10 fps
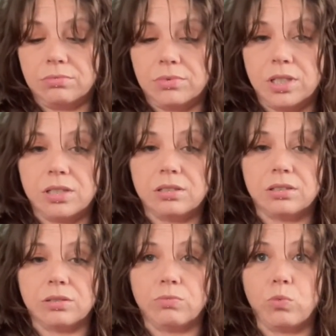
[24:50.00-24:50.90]
these
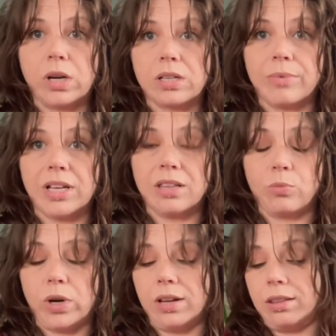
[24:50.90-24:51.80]
and what to make them
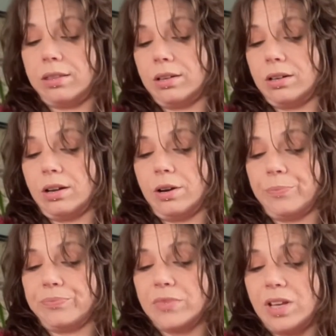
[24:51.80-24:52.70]
with, and
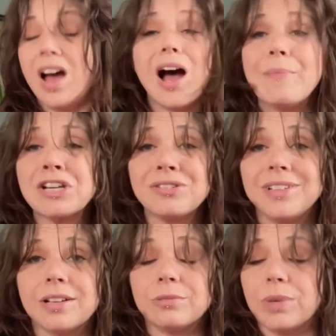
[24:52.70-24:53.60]
I'm actually
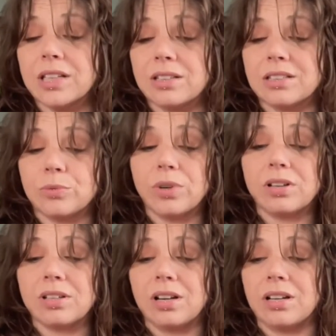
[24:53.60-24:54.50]
tickled pink that this
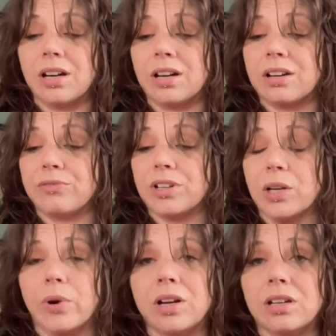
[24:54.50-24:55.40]
works, and I really
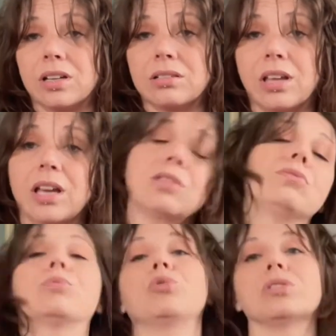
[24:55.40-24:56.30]
want to like do
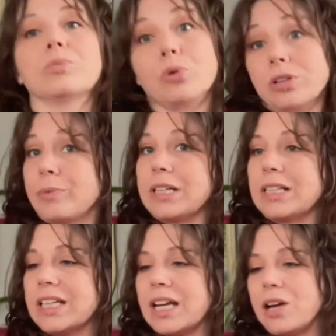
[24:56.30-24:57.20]
some more support
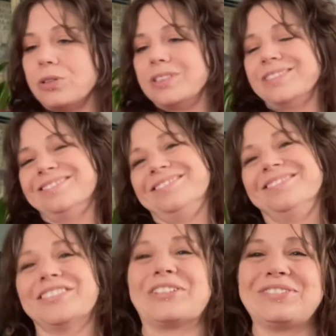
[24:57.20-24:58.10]
spindling now.
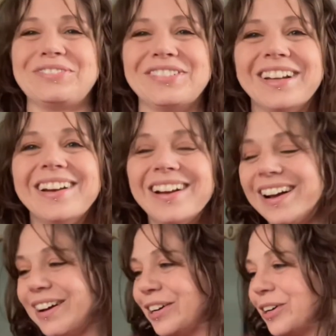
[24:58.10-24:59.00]
So
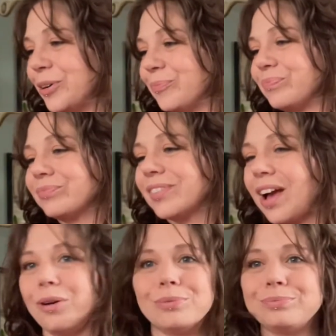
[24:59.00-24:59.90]

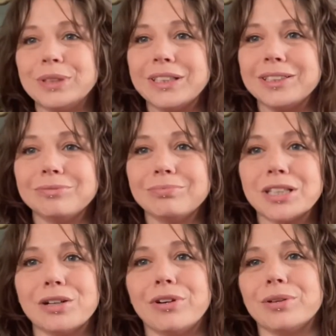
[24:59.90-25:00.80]
I'll be
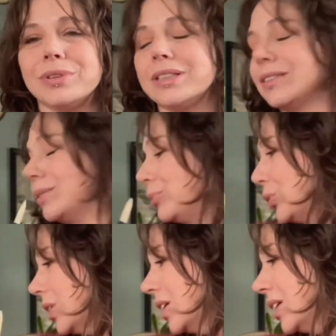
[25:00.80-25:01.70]
messing around with this some more.